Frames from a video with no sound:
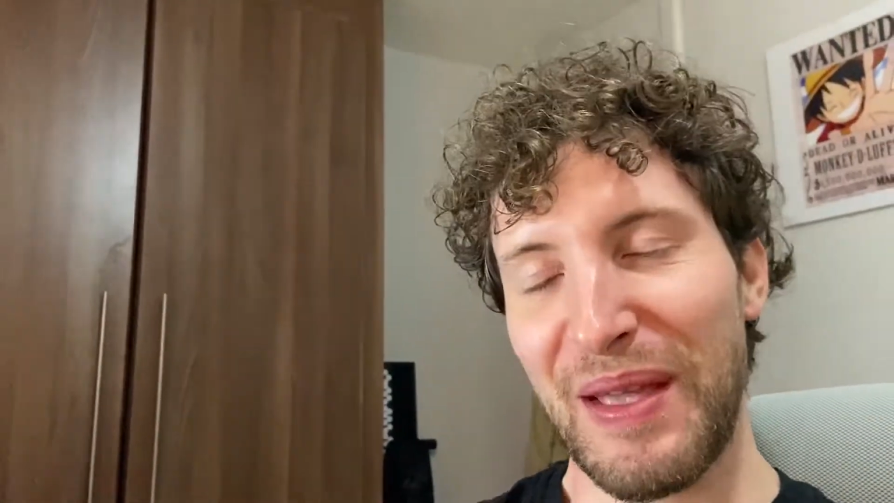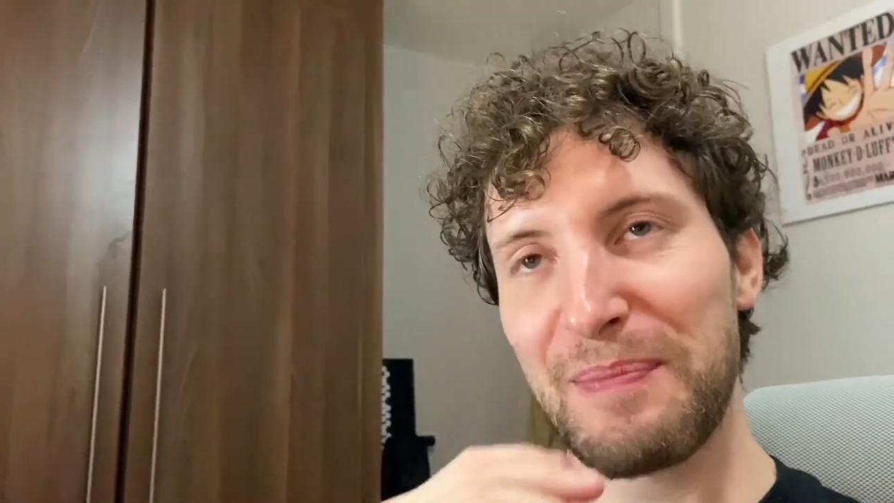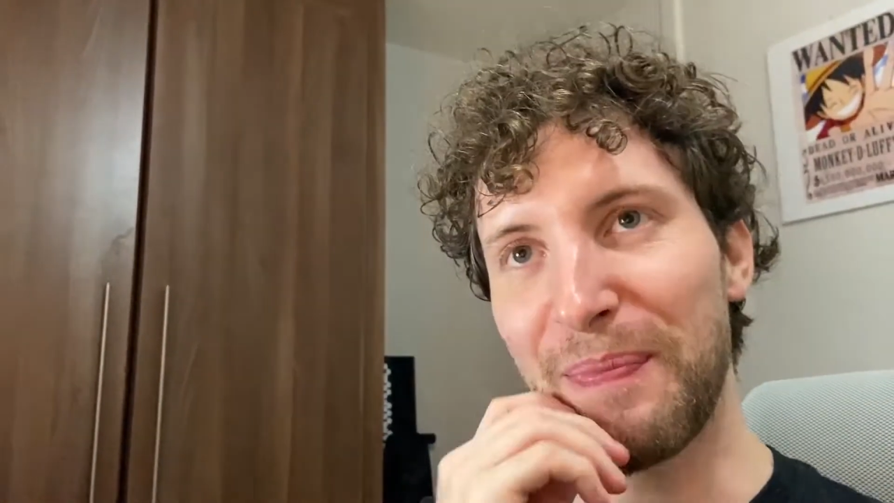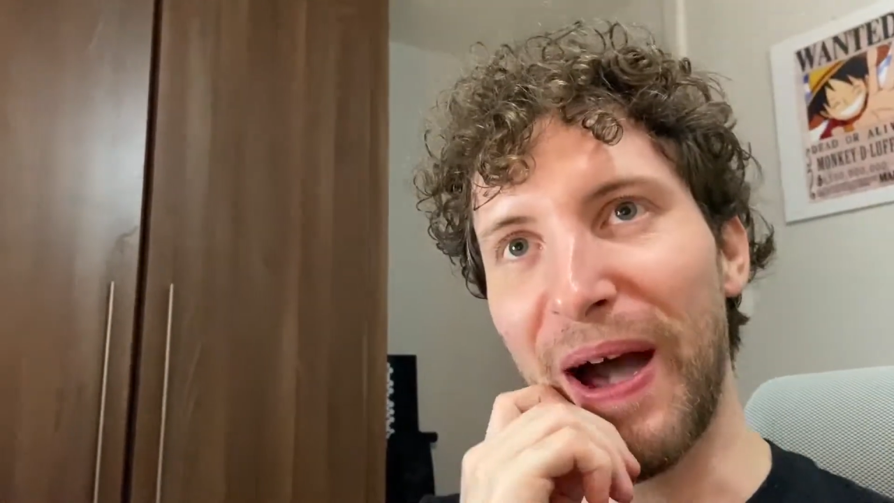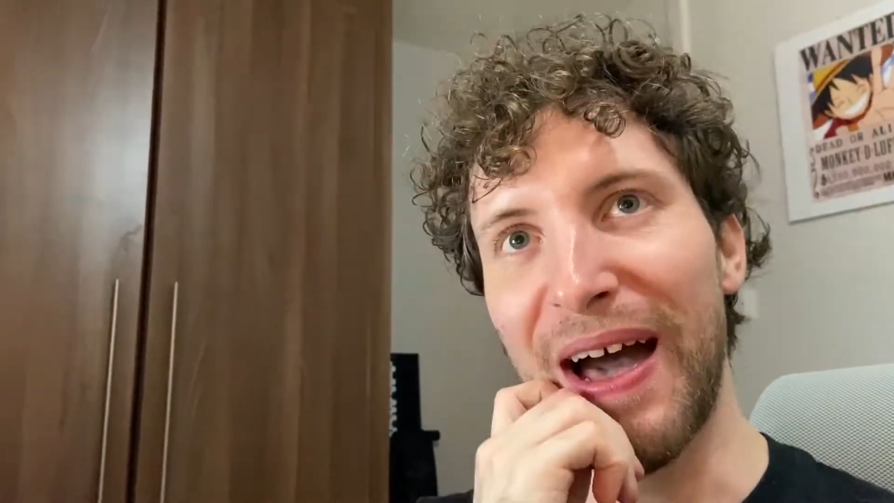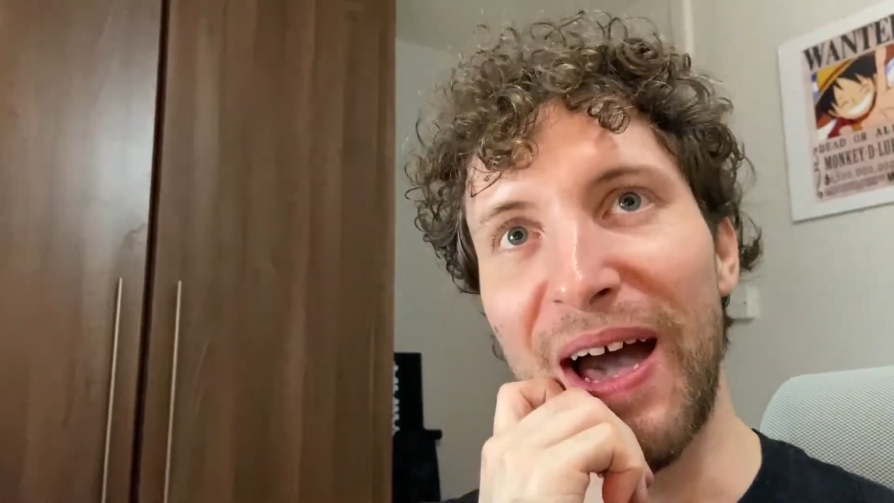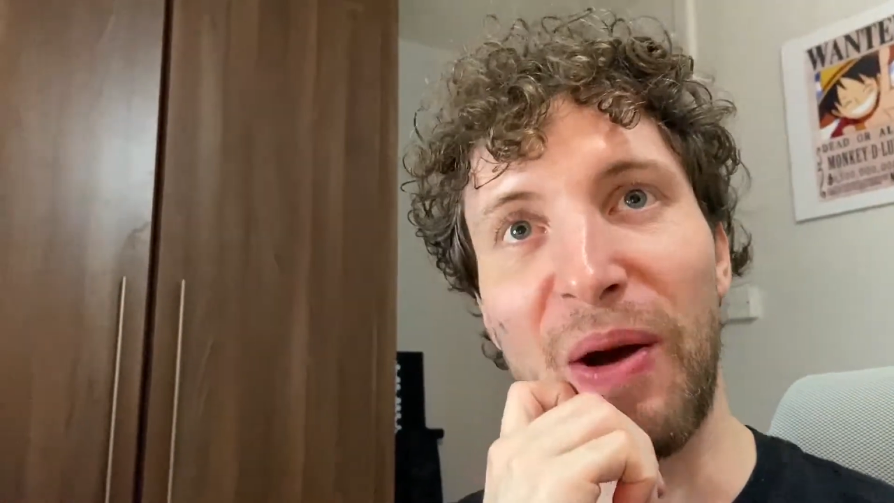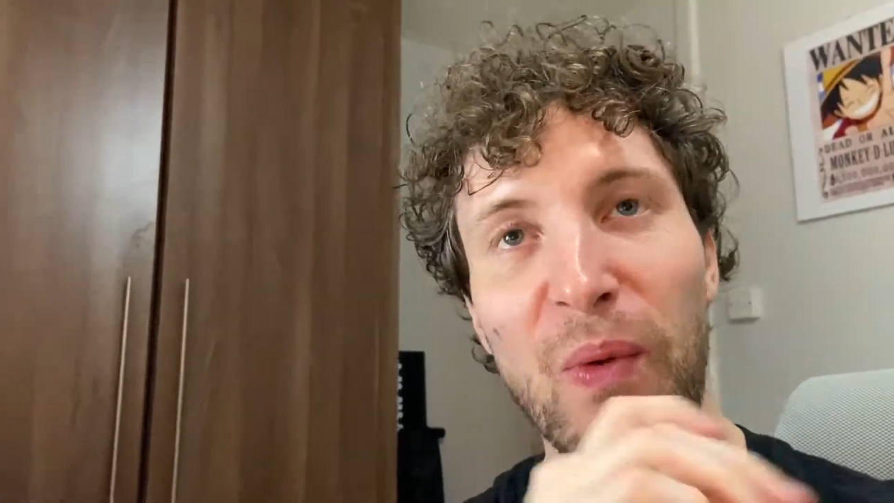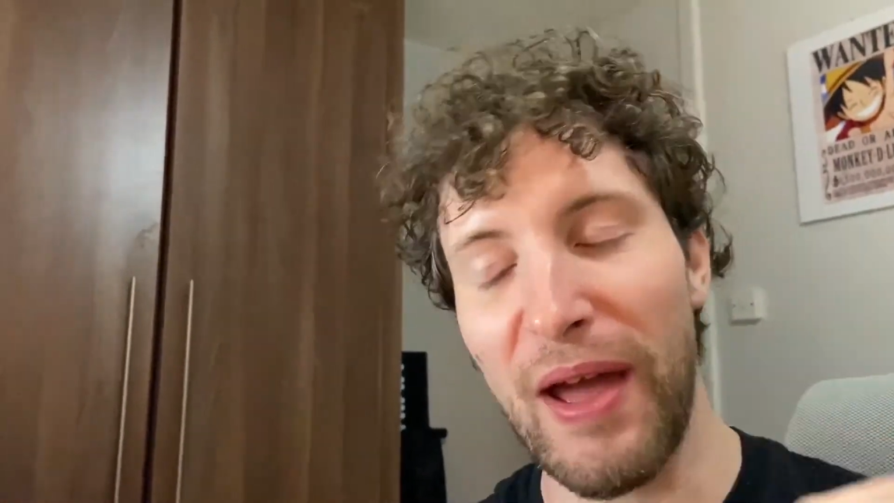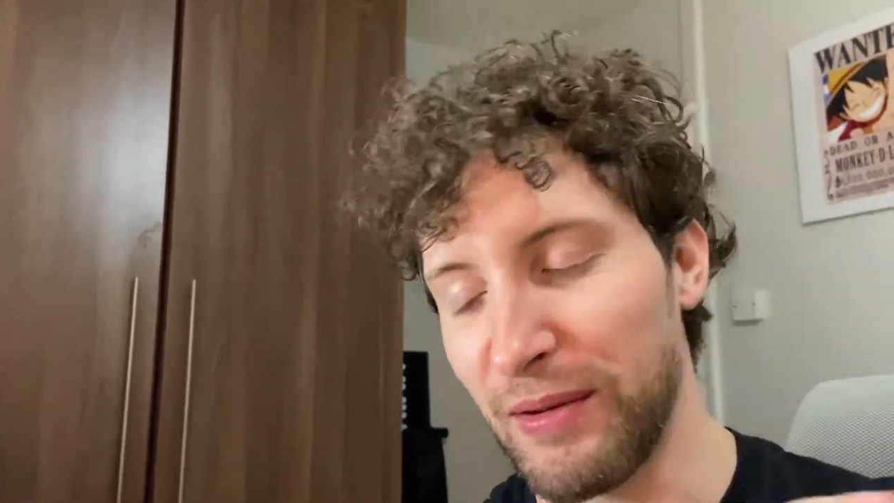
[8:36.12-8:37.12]
But
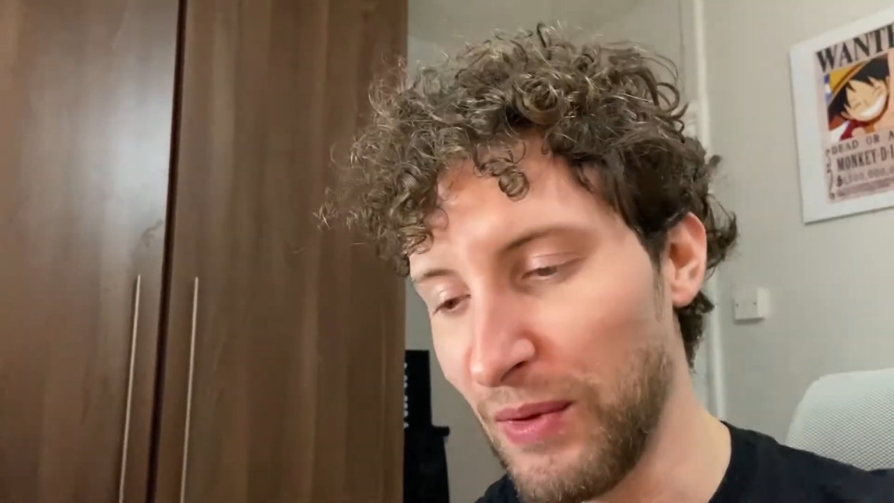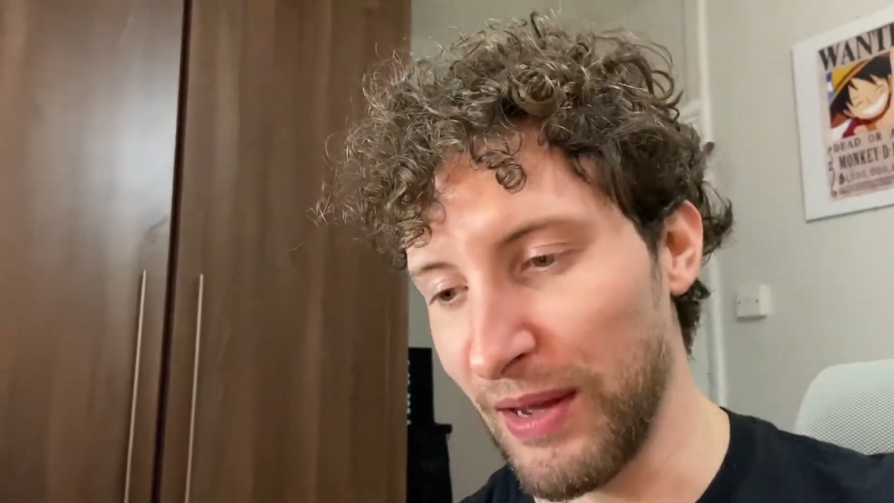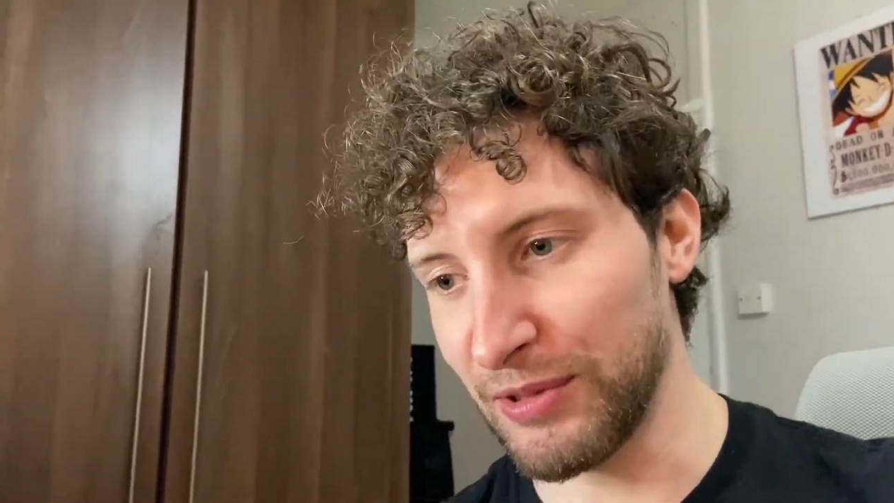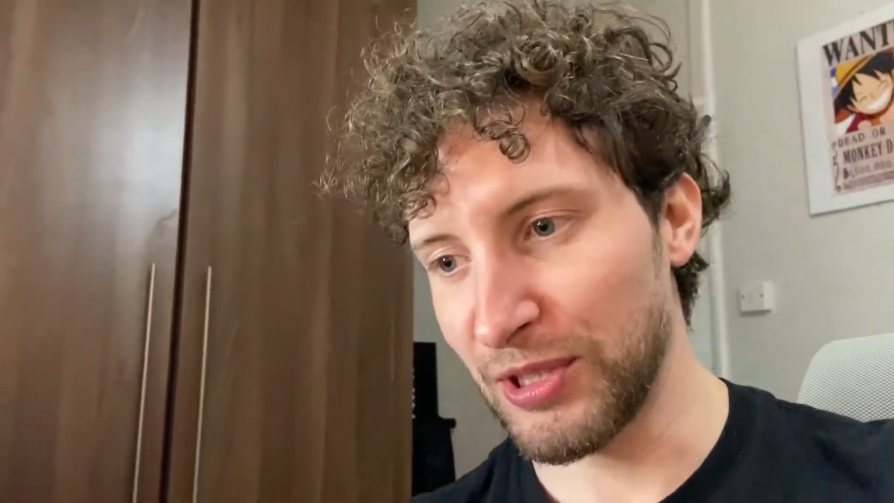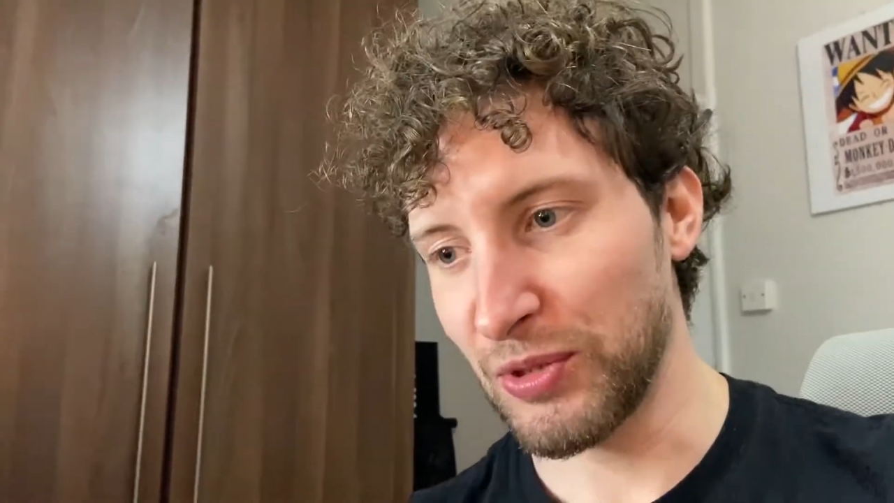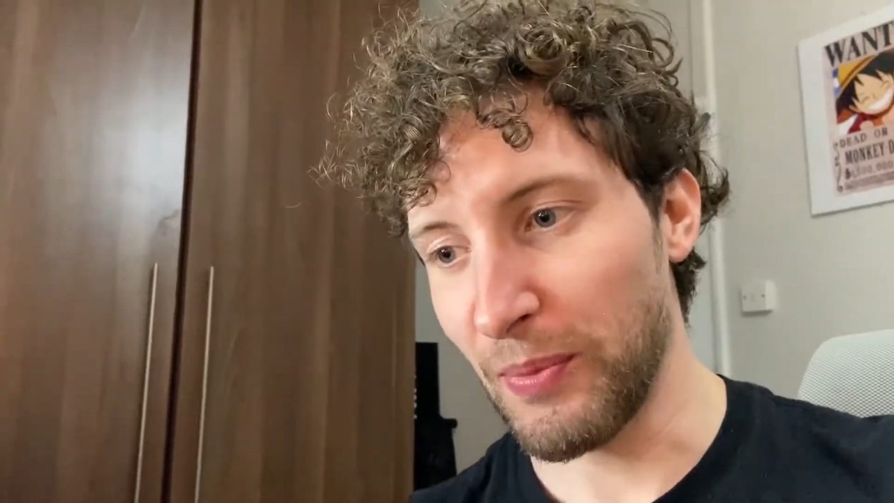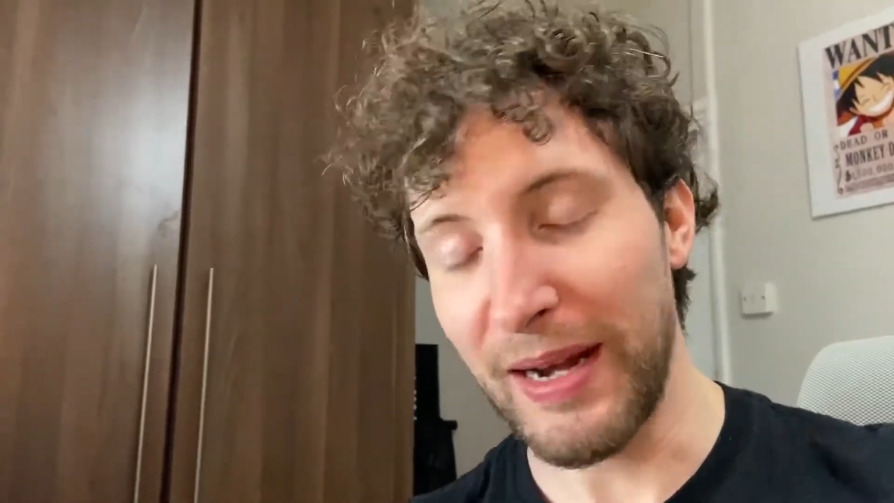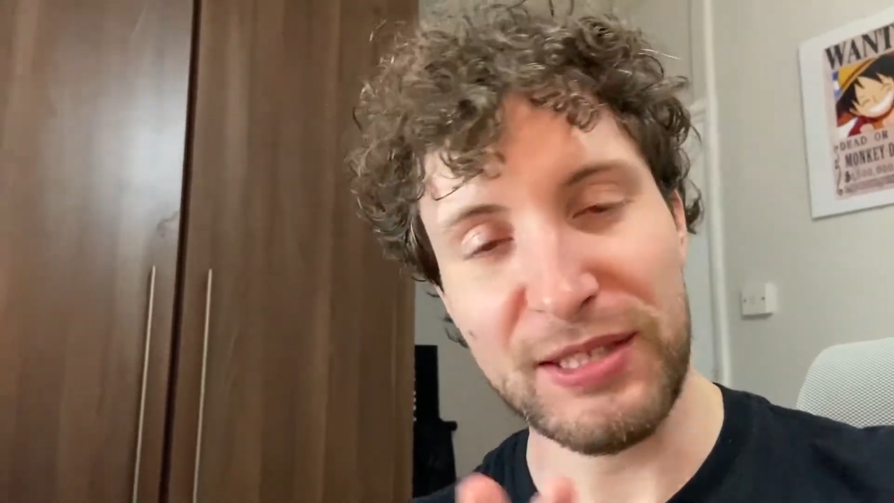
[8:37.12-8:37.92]
what else to talk about?